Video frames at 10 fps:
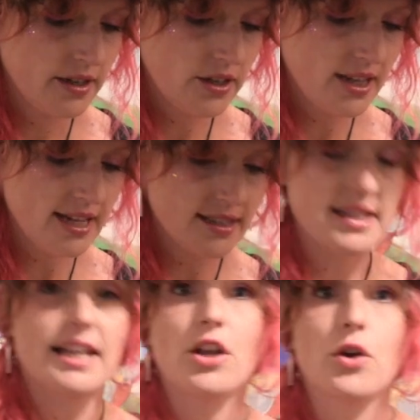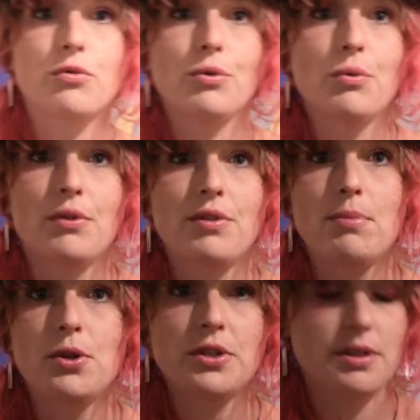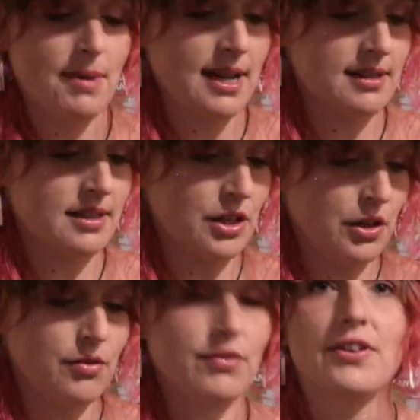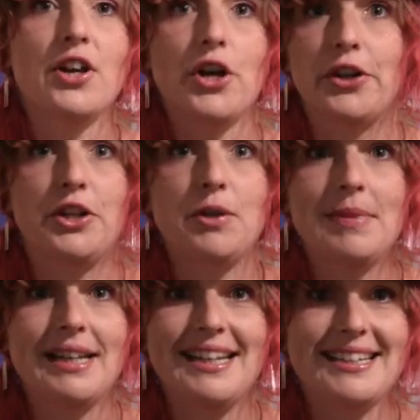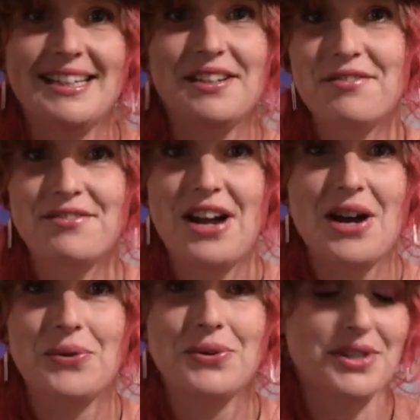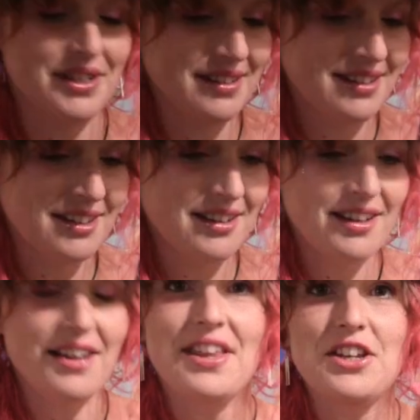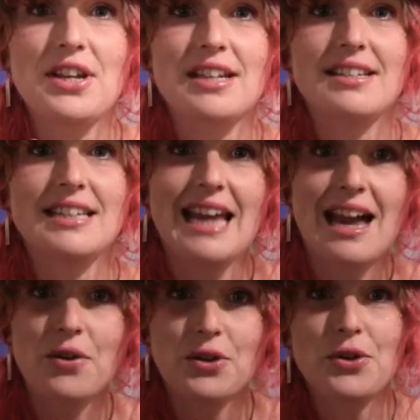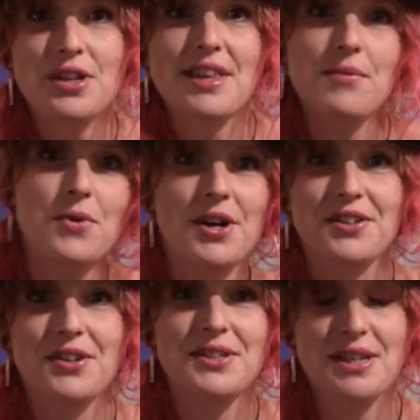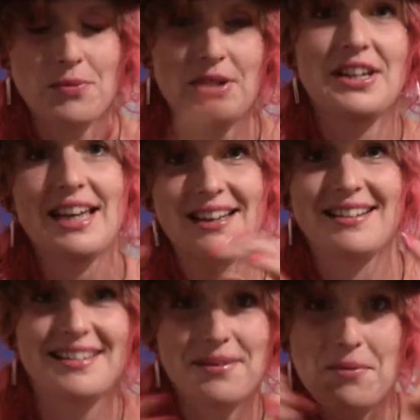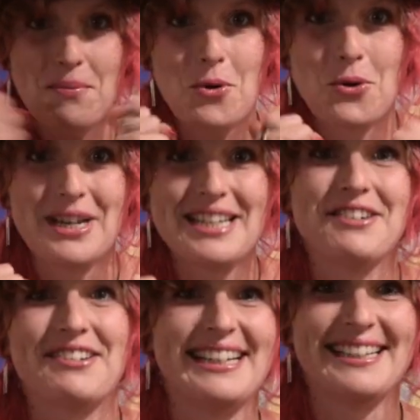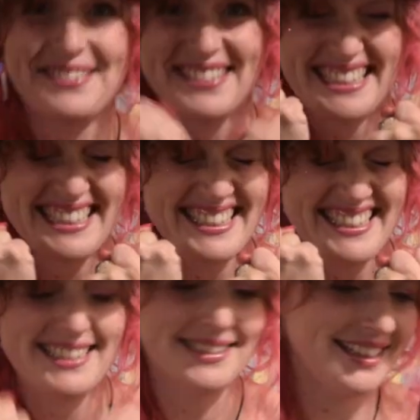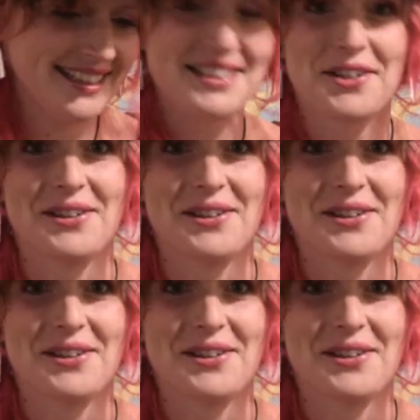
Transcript: You get to then go through all of the booster packs that you've accumulated and found, and then you get to see how you could then work those in when you get more into it. It's so